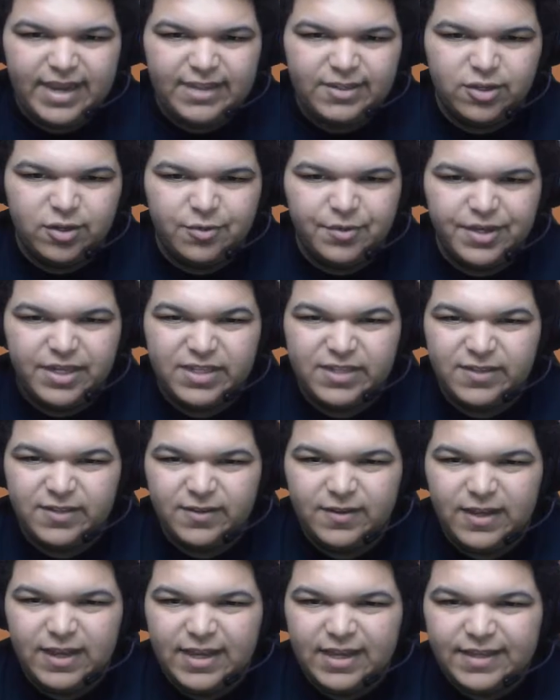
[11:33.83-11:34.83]
As
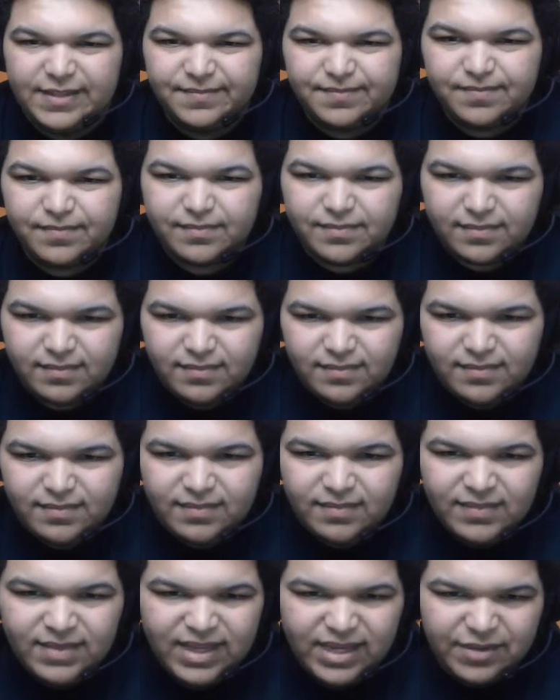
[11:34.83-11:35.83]
always.
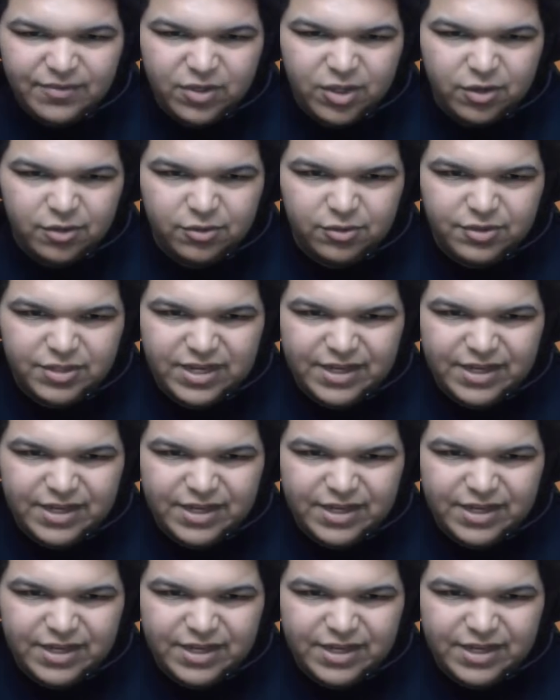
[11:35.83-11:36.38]
Even though